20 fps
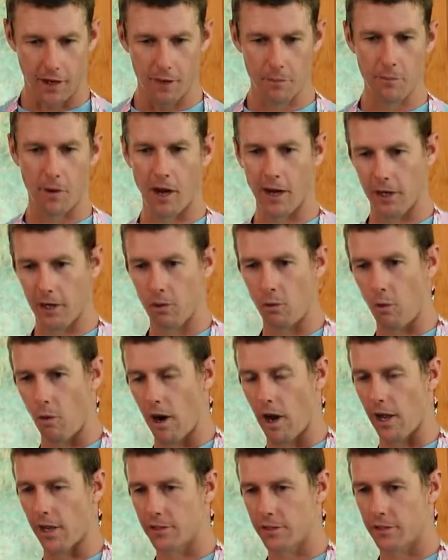In my
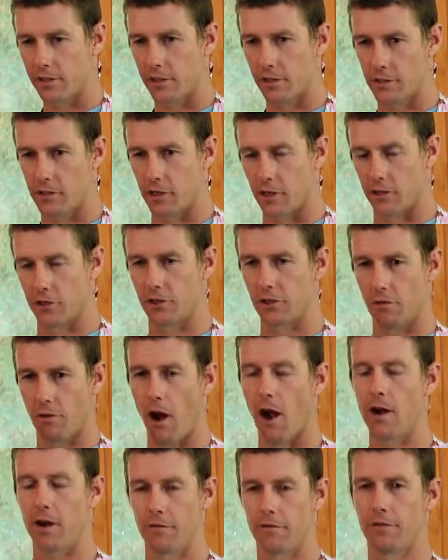quest to
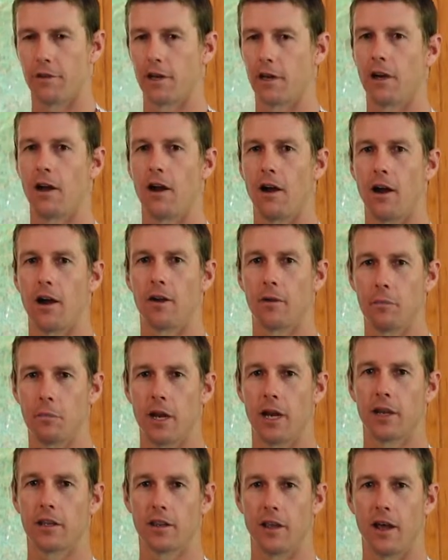try to figure out how to
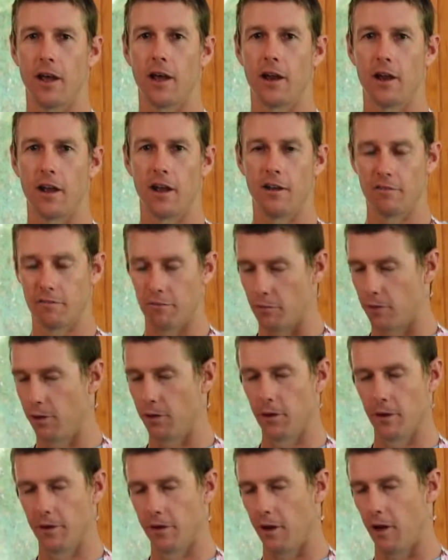make that, I've
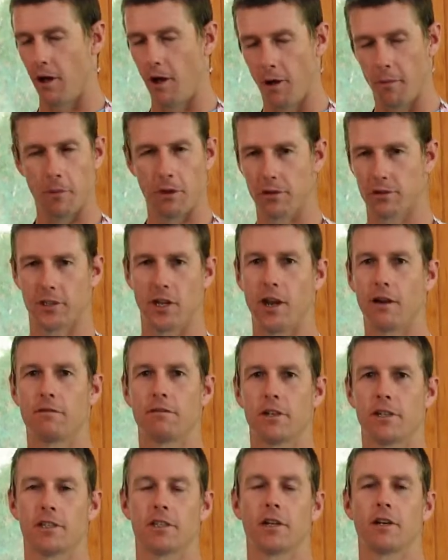ruined almost
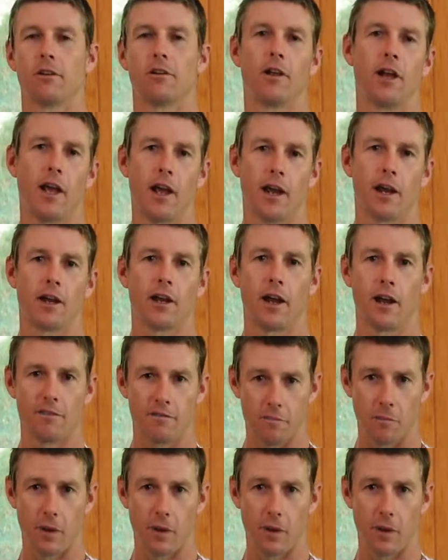every single egg I've